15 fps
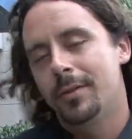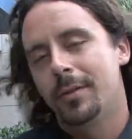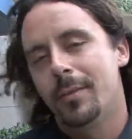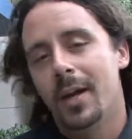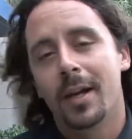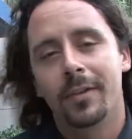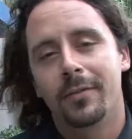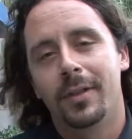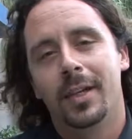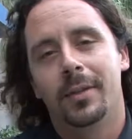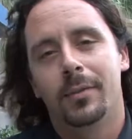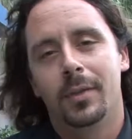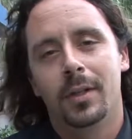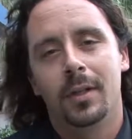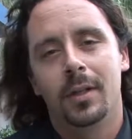to my
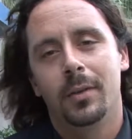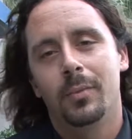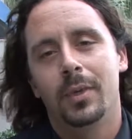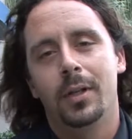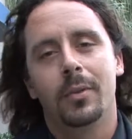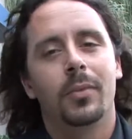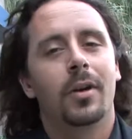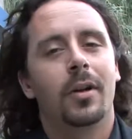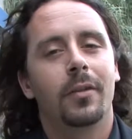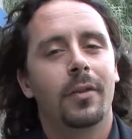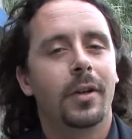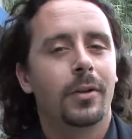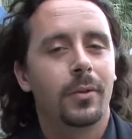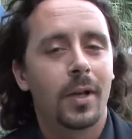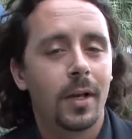family and being a part of
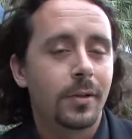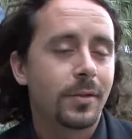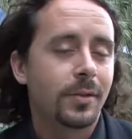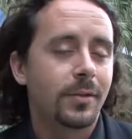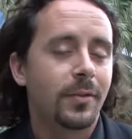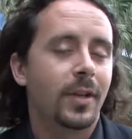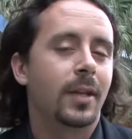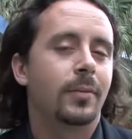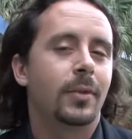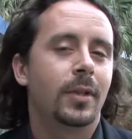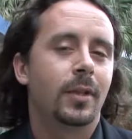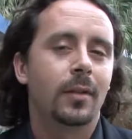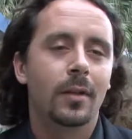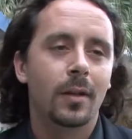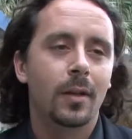anyone else's
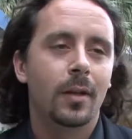family.